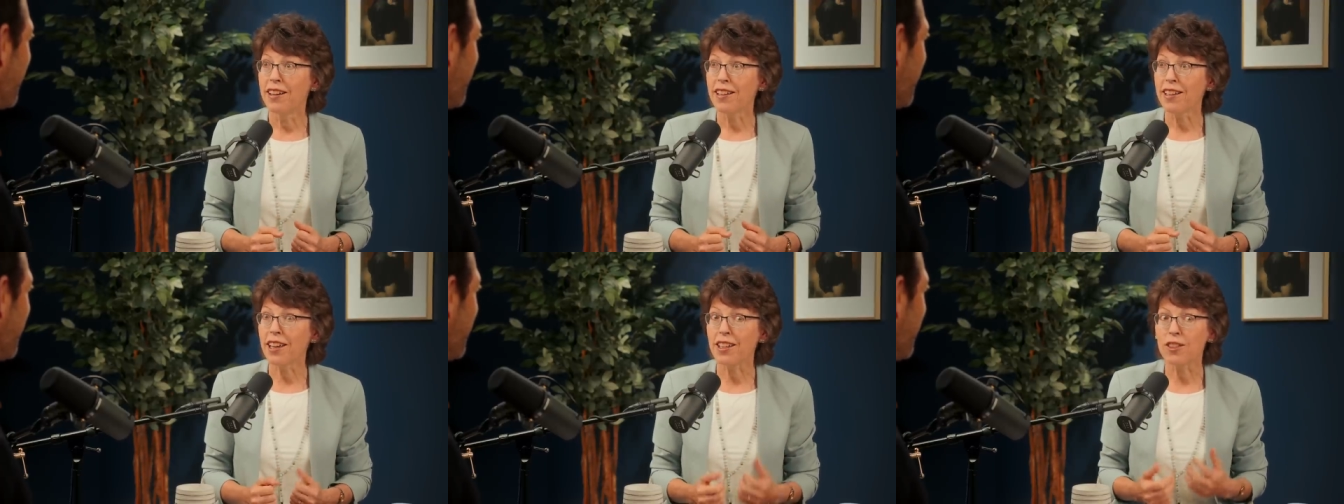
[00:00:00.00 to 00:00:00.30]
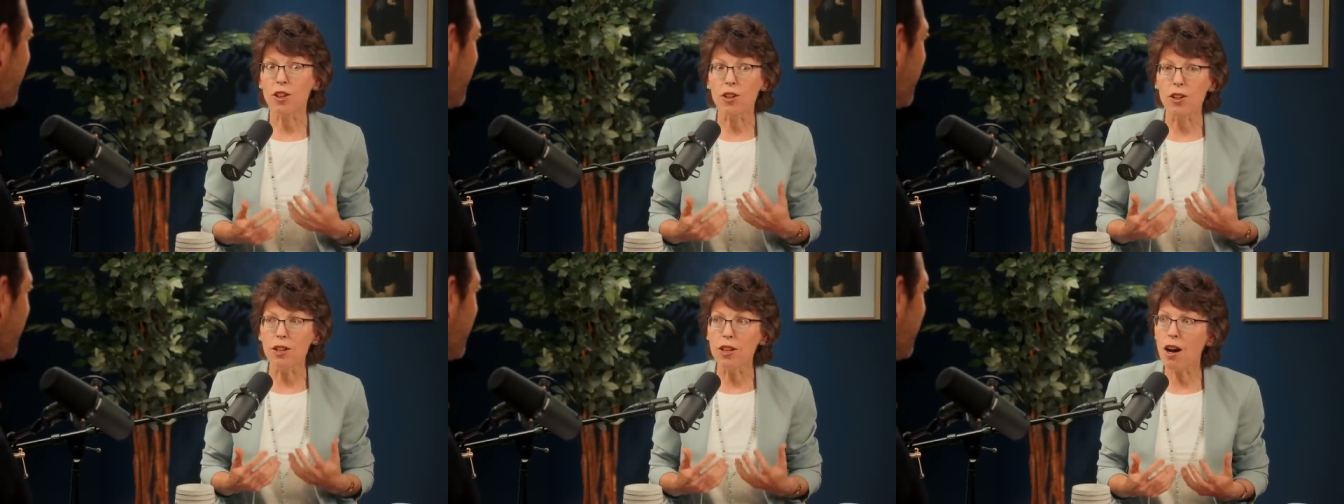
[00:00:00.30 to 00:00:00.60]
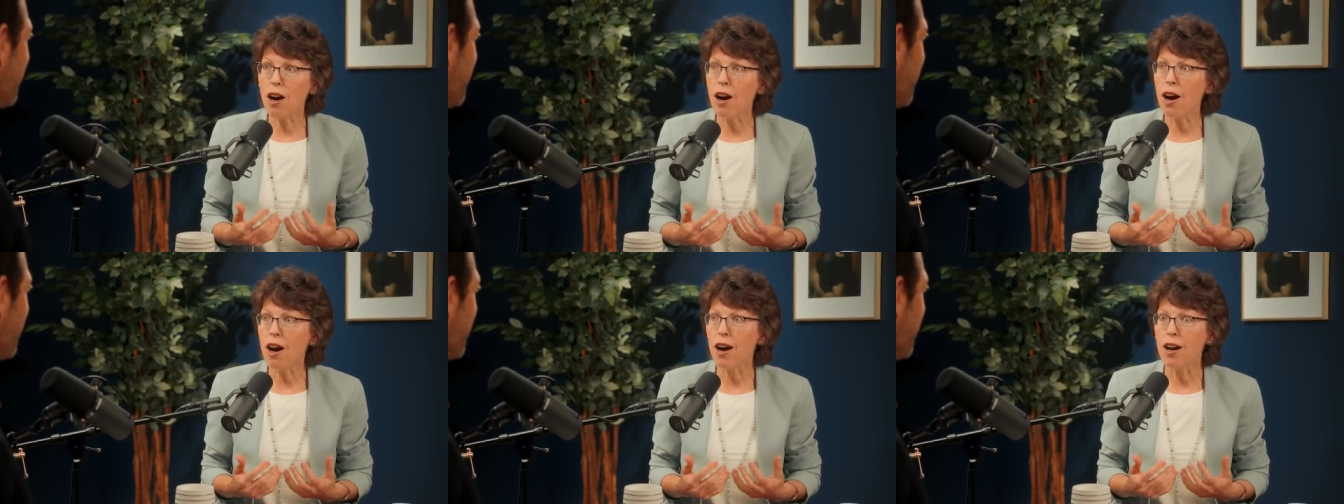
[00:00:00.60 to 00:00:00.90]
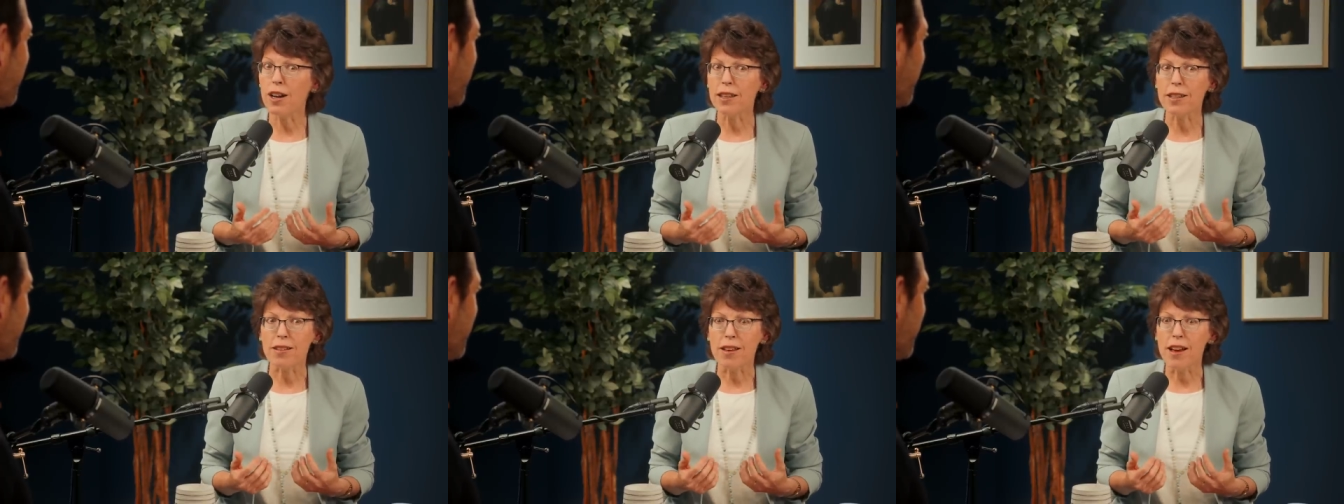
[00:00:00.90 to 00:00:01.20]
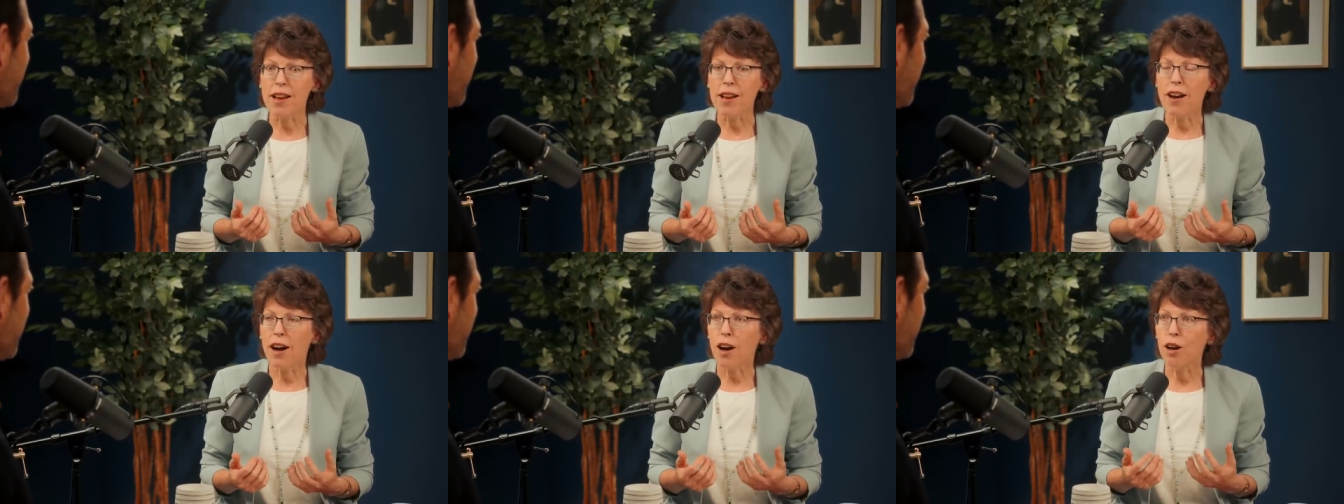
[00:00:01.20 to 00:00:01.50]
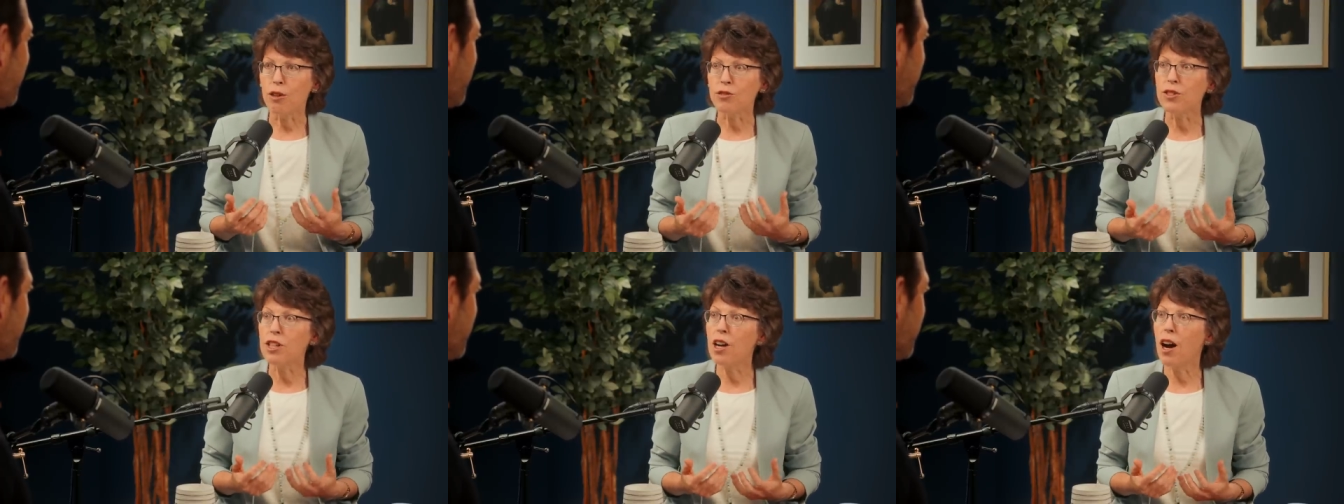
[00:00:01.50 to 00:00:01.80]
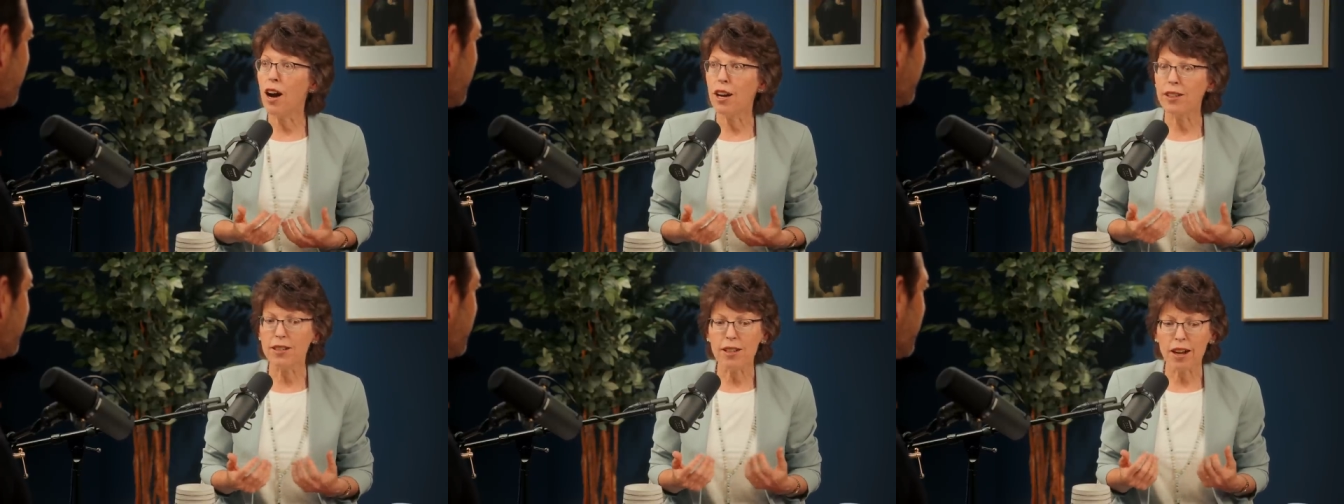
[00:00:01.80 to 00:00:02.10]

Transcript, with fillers: Like the law of God,